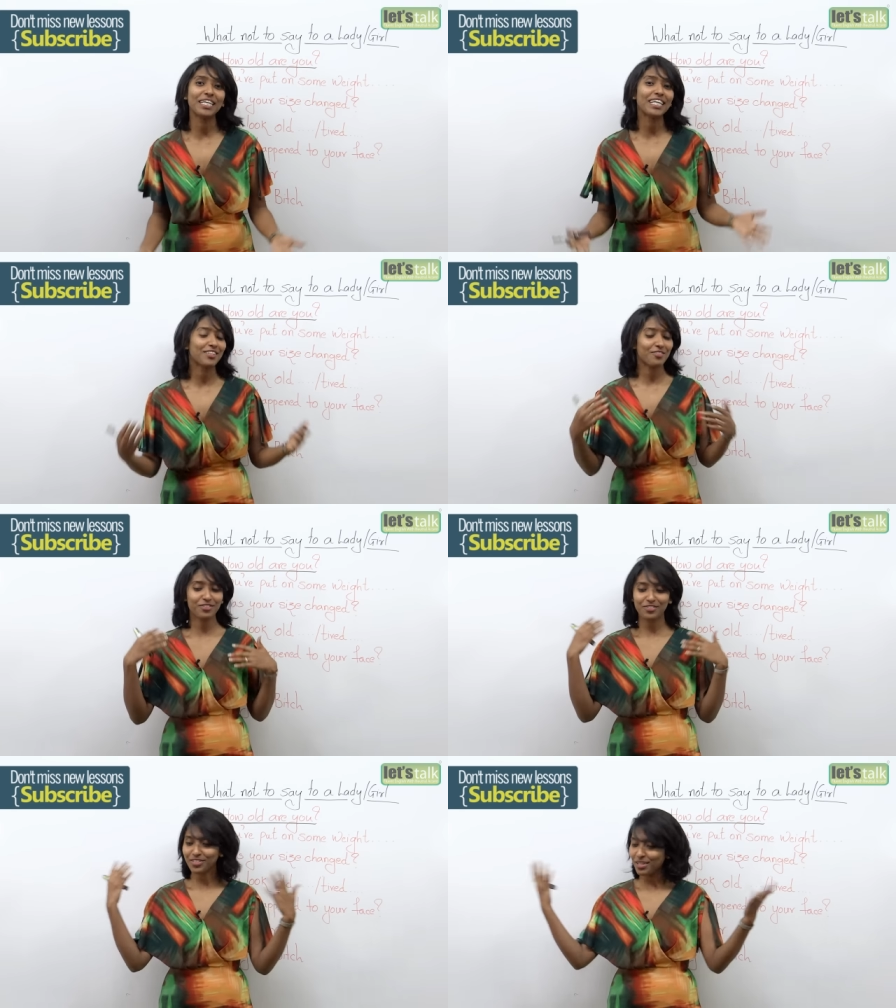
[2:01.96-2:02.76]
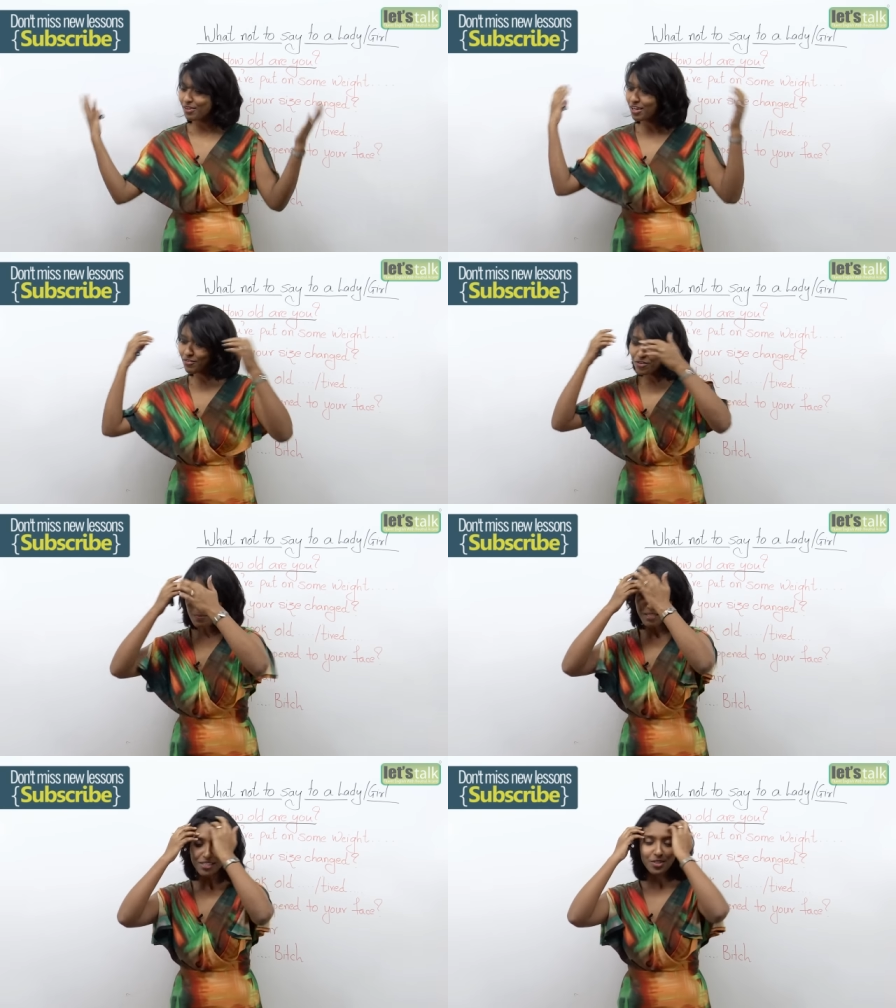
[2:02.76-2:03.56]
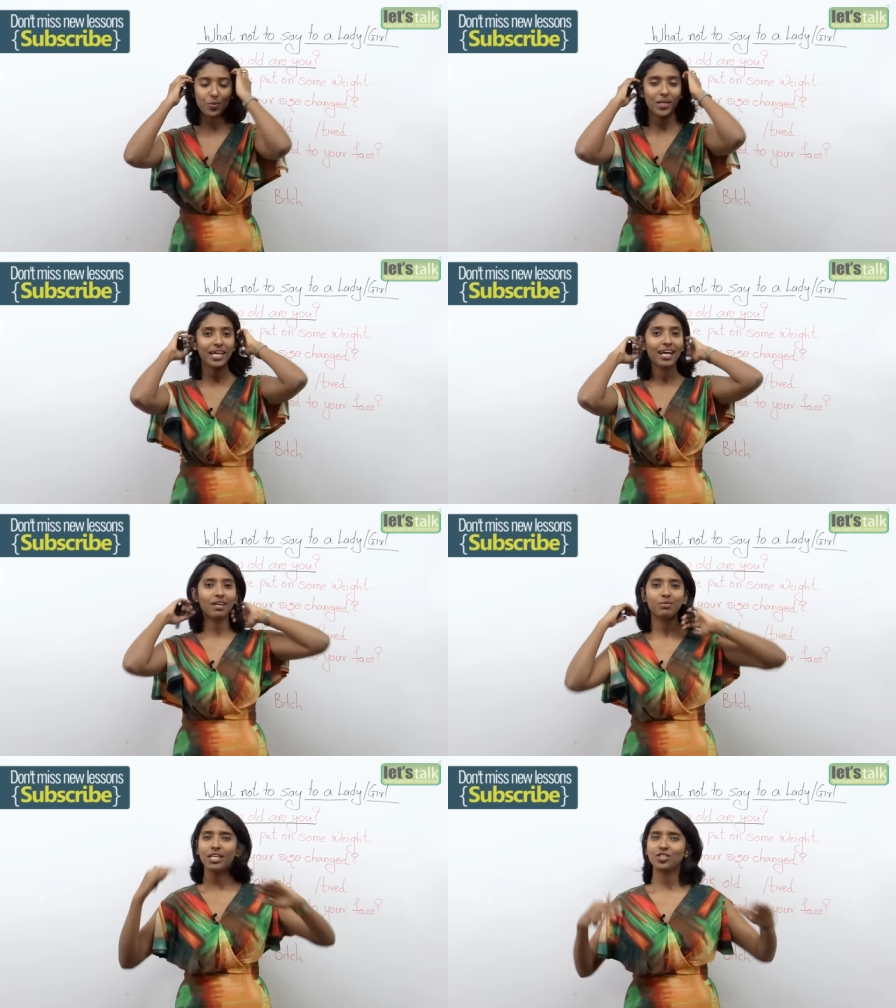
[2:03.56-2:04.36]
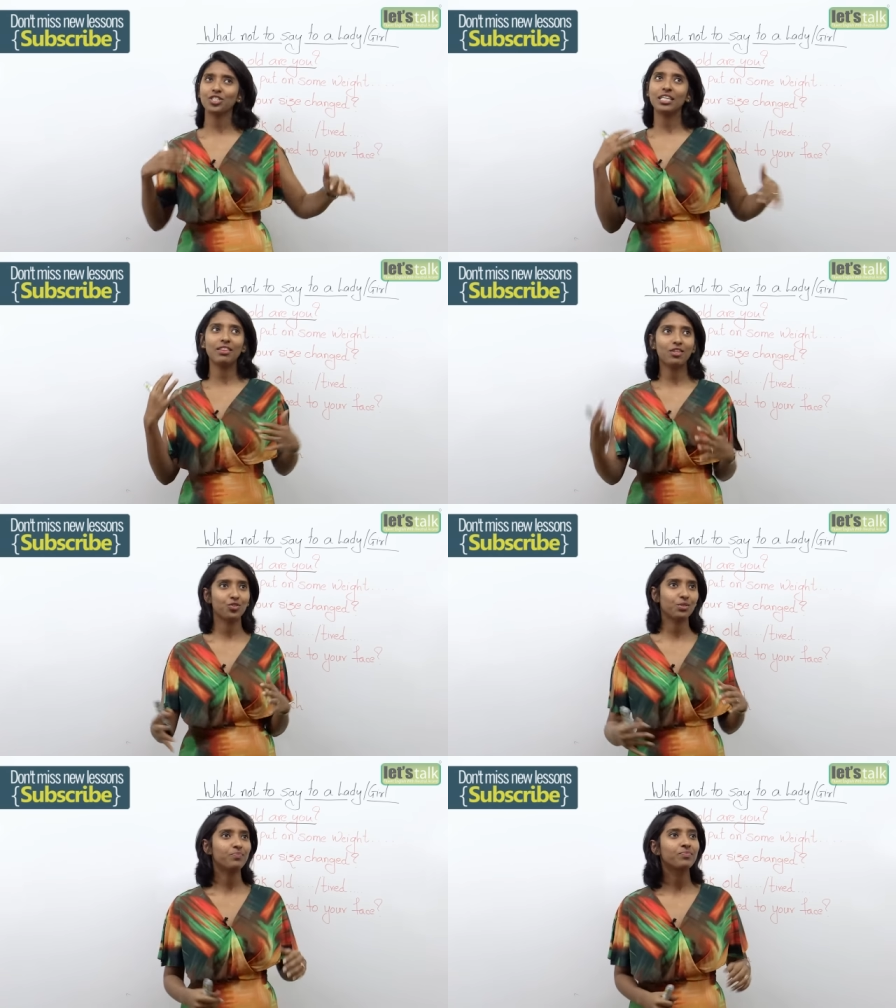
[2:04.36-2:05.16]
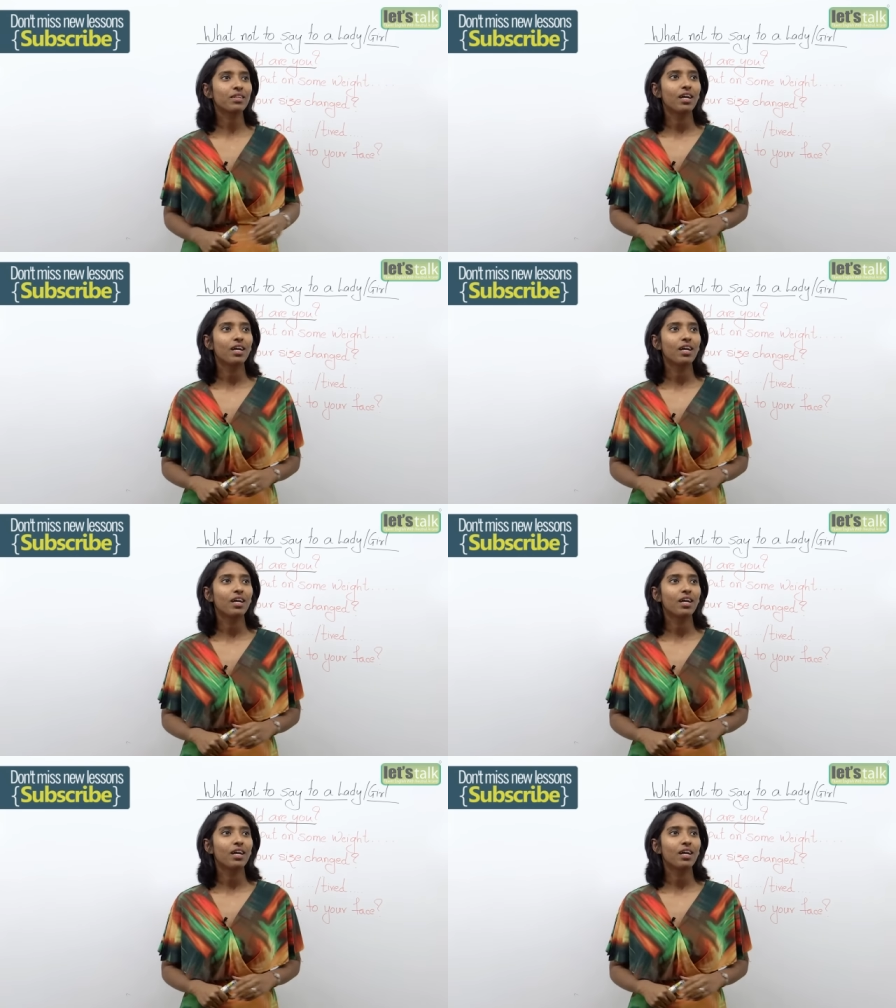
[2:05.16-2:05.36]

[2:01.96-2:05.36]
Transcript: me, a few months ago when I just hit the gym,